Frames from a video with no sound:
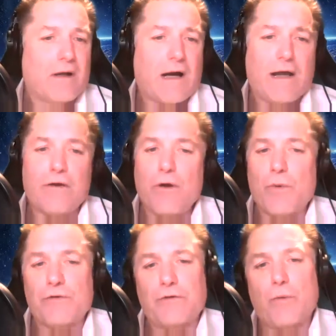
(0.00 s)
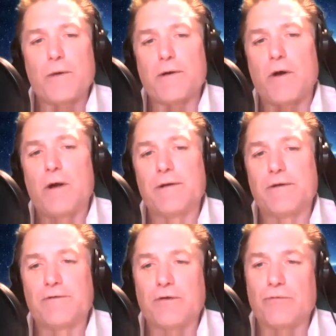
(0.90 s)
I don't know what's going on. He
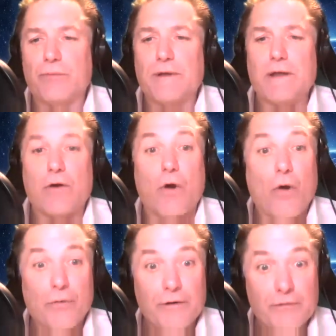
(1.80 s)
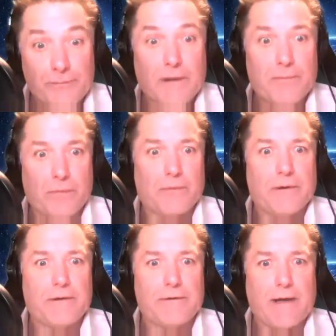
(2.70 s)
says, we get all these people
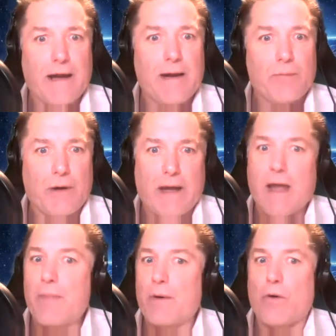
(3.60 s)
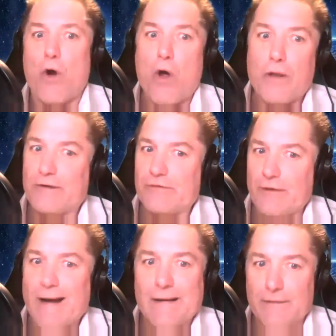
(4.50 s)
into Amway and they're all
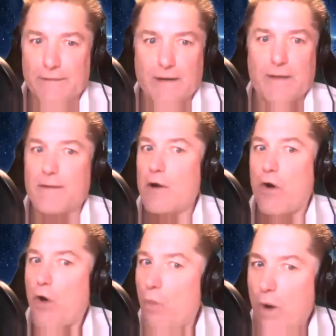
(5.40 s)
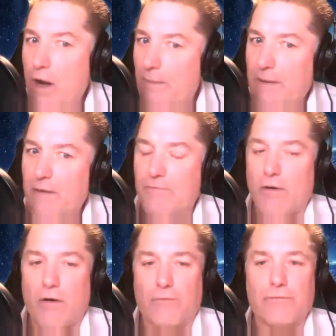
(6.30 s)
excited and they all want to be
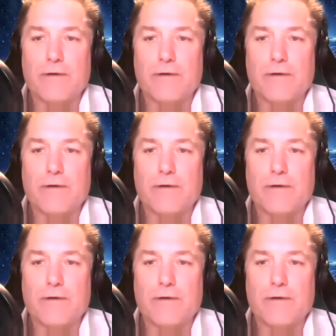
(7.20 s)
involved.